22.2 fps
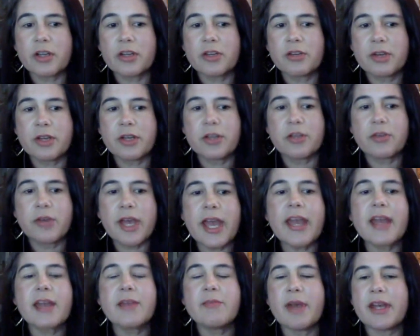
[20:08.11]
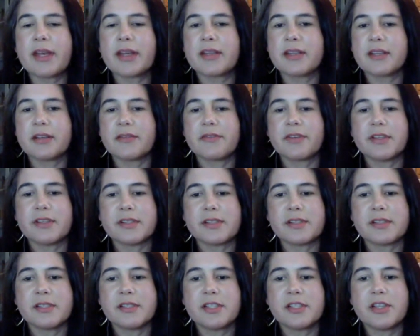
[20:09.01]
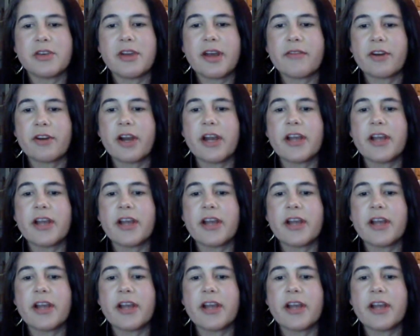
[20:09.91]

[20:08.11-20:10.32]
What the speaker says: you can make a difference, and don't ever